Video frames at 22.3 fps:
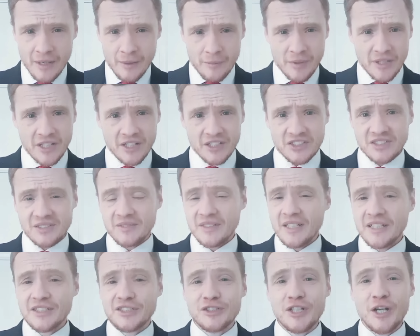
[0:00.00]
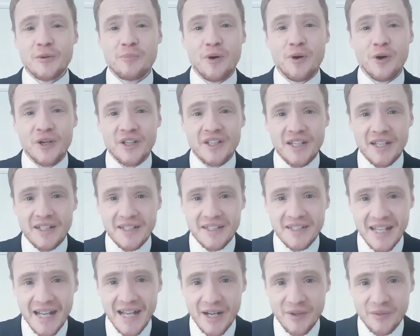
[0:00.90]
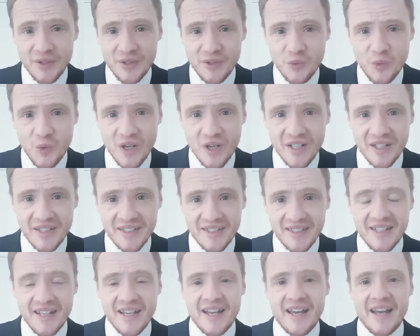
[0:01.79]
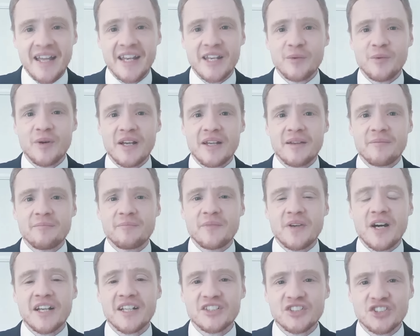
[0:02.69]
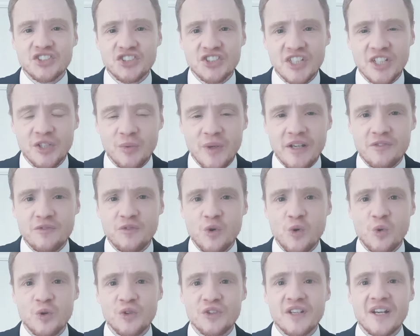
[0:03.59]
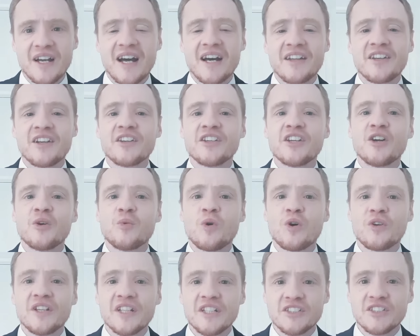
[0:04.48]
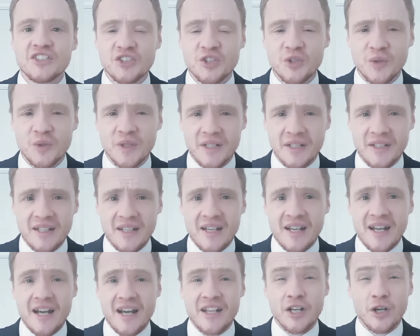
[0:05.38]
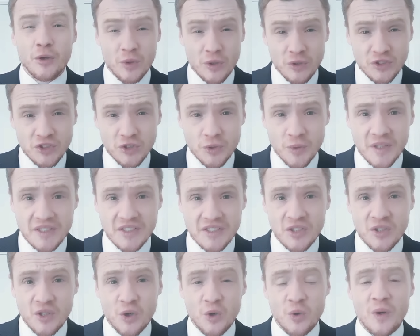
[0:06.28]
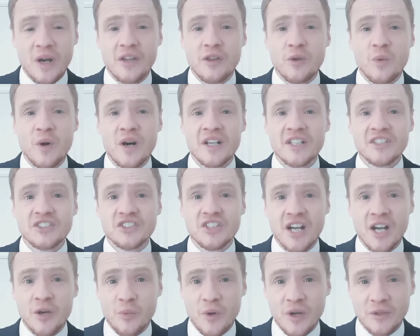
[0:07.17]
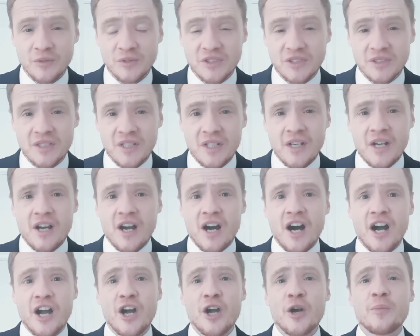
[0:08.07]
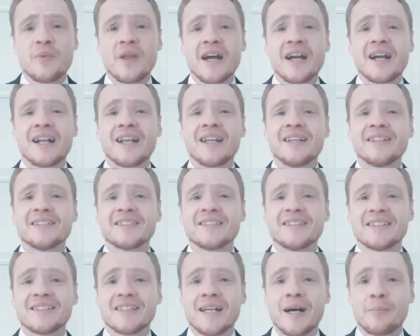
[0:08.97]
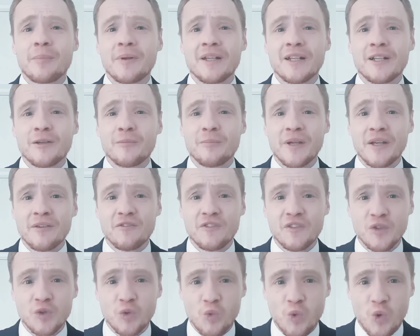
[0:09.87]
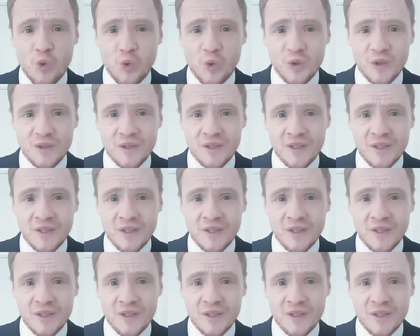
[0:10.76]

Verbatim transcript: because there's no point getting carried away. Anyway, I can see a way forward and I know what needs doing and I will do it or otherwise I won't. I hope that clears things up a little bit for you all.